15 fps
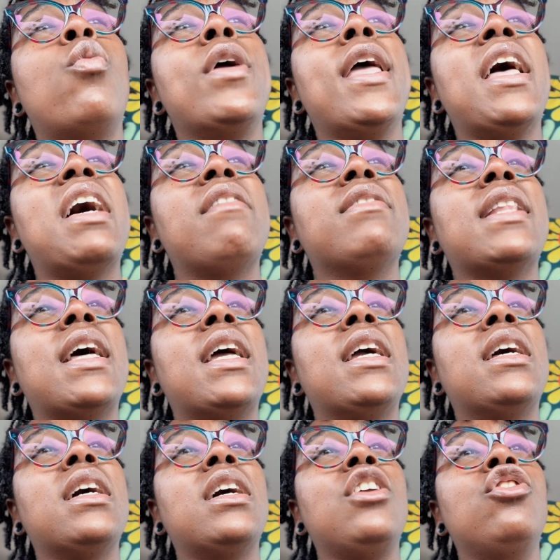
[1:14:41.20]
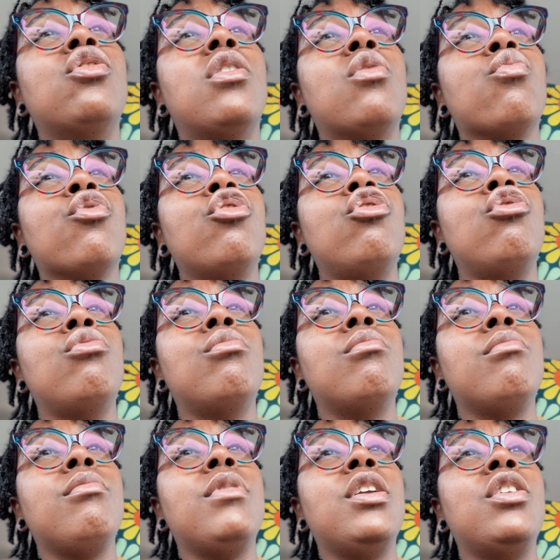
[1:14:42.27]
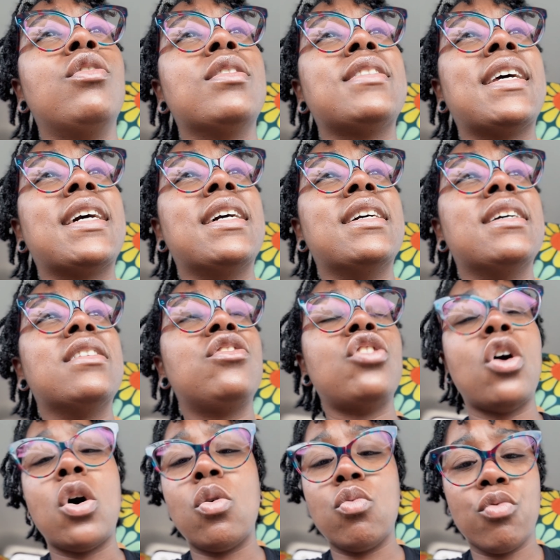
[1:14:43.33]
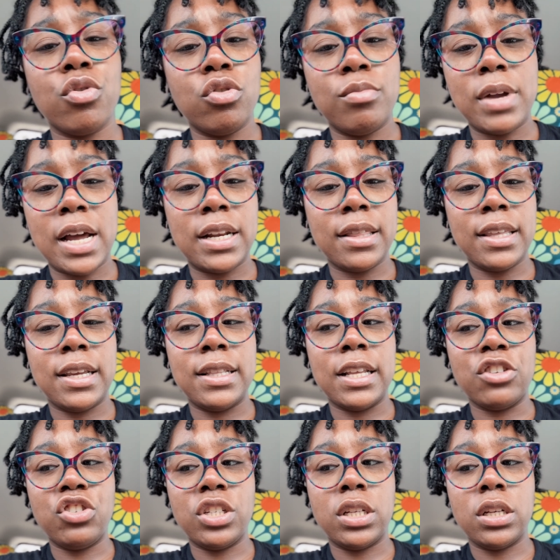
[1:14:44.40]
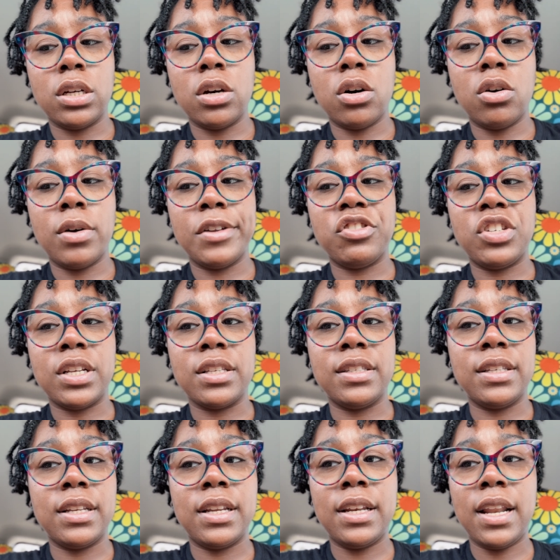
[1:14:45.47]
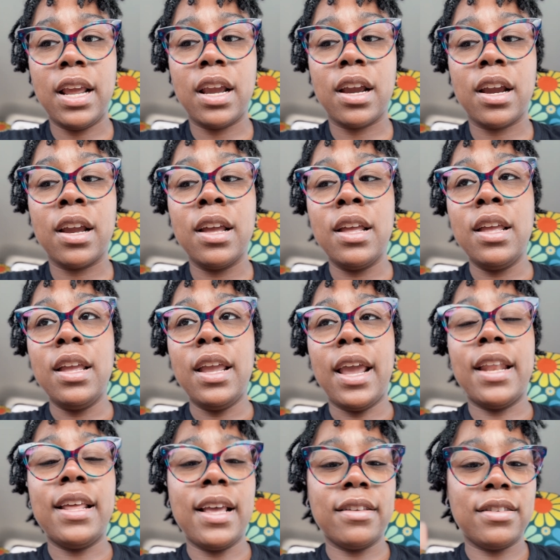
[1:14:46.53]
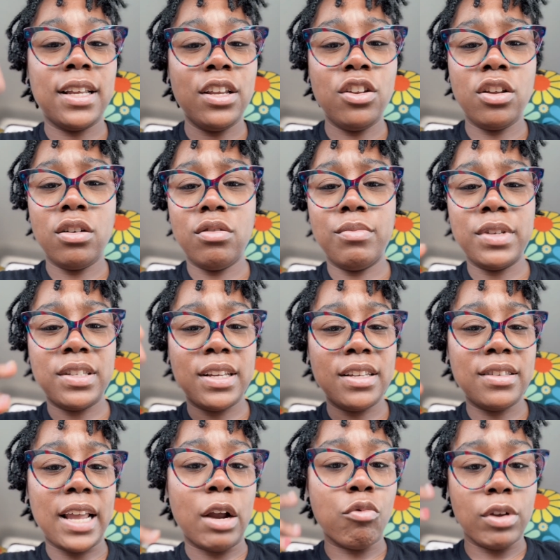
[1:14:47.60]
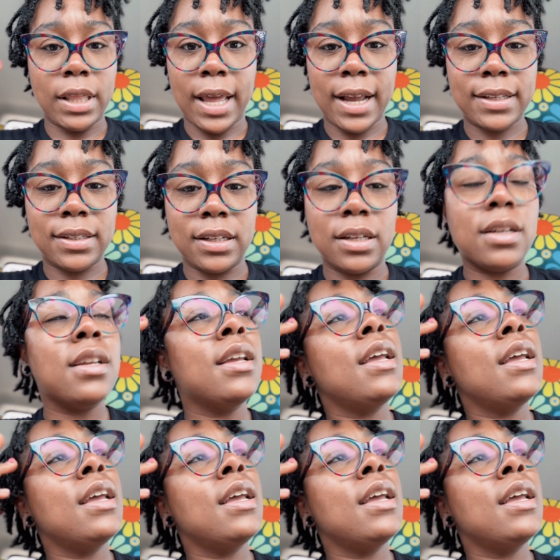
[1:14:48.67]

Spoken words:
we have like, a room, it's like a salt room kind of thing that she can go and she can sit in there, and it has like, it's like relaxing.